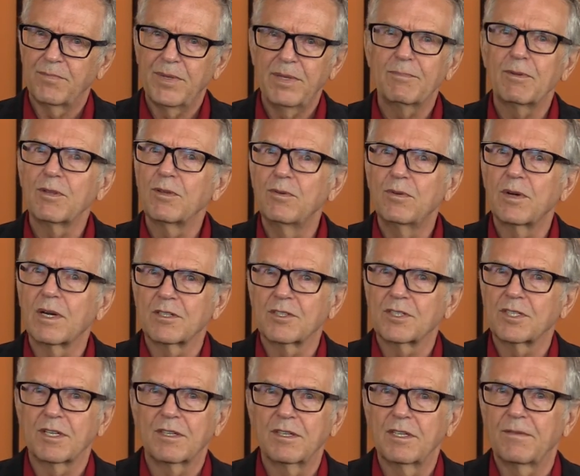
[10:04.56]
people who are
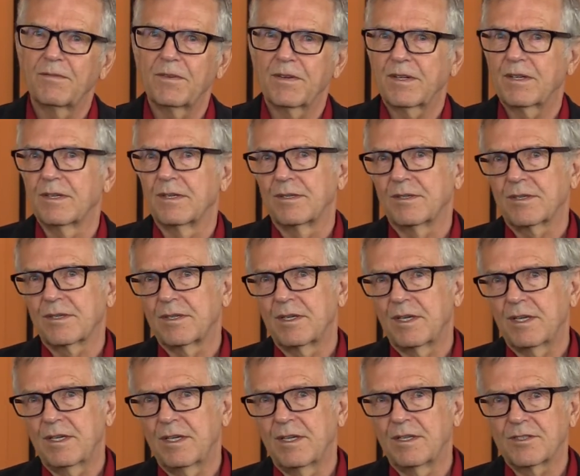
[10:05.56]
significant
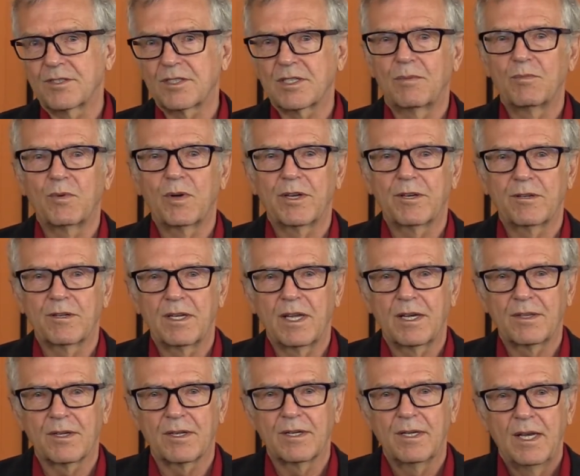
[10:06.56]
in some way or
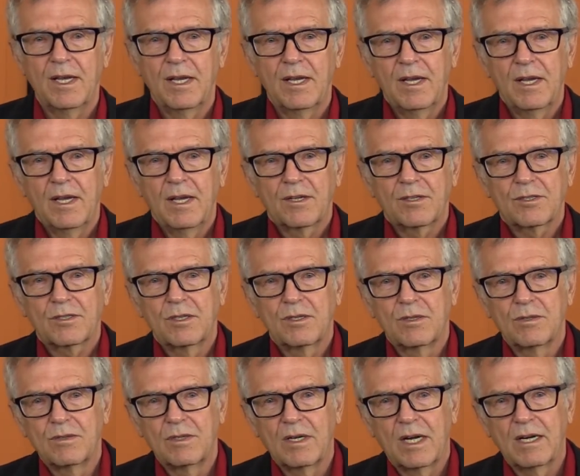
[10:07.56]
another.
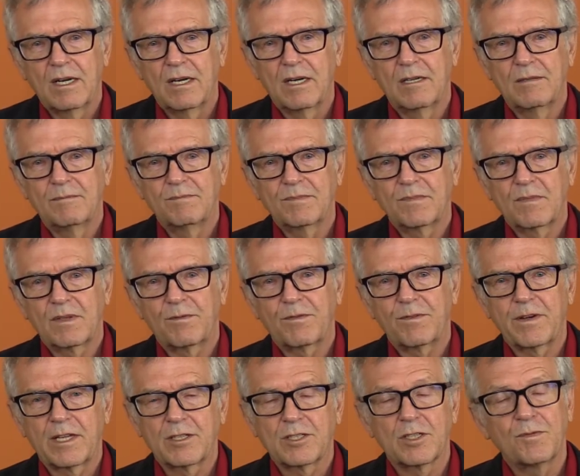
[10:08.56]
So
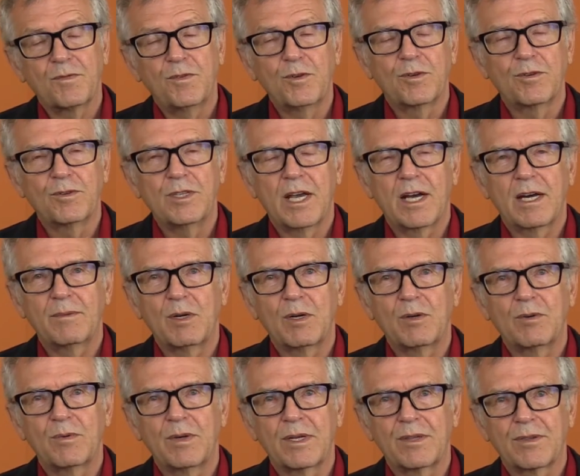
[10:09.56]
Francis
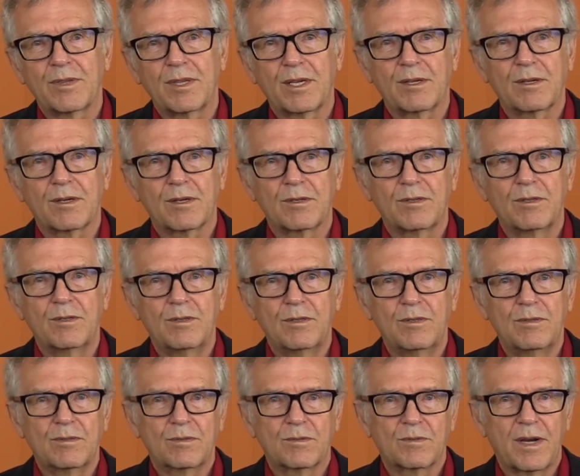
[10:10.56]
Fukuyama, one thinker
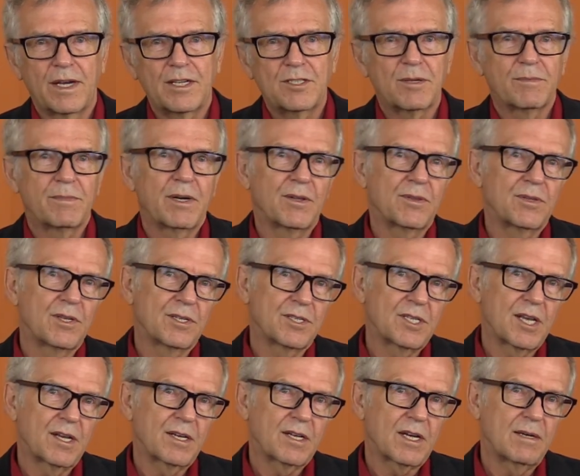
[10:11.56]
who writes about
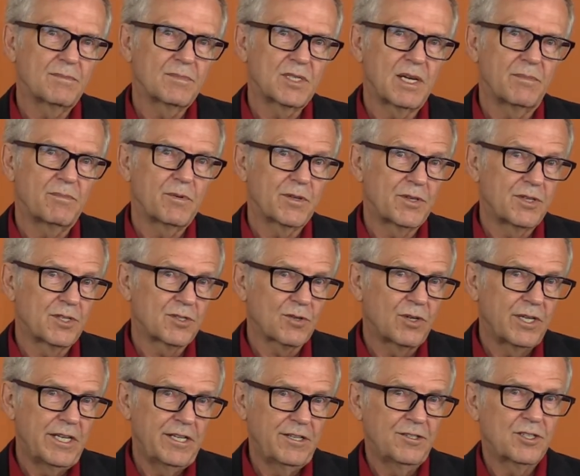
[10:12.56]
this, comes up with this
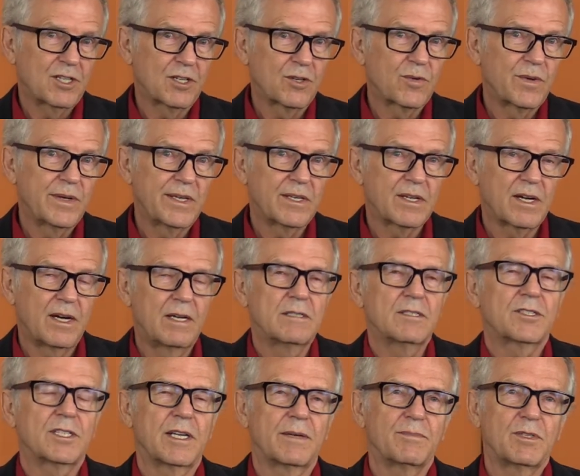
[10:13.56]
ancient Greek
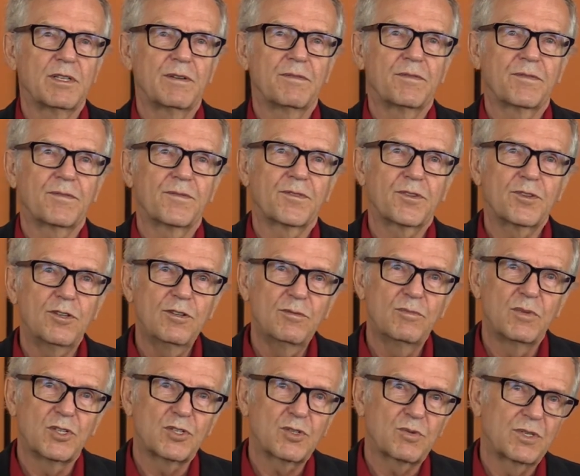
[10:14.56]
concept of
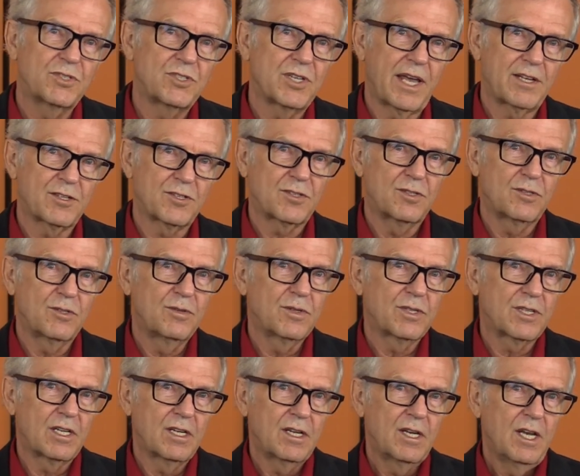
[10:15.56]
thumos, which has to do
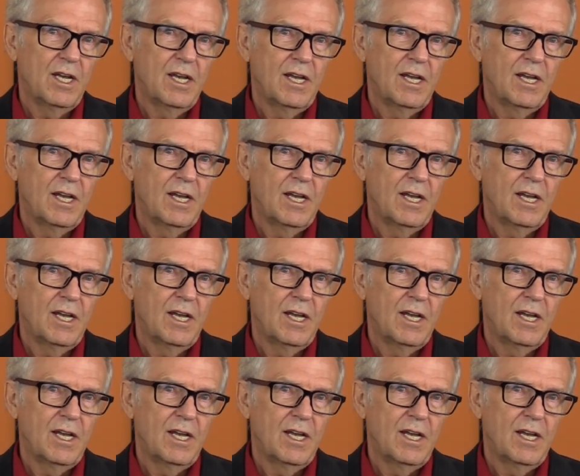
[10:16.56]
with a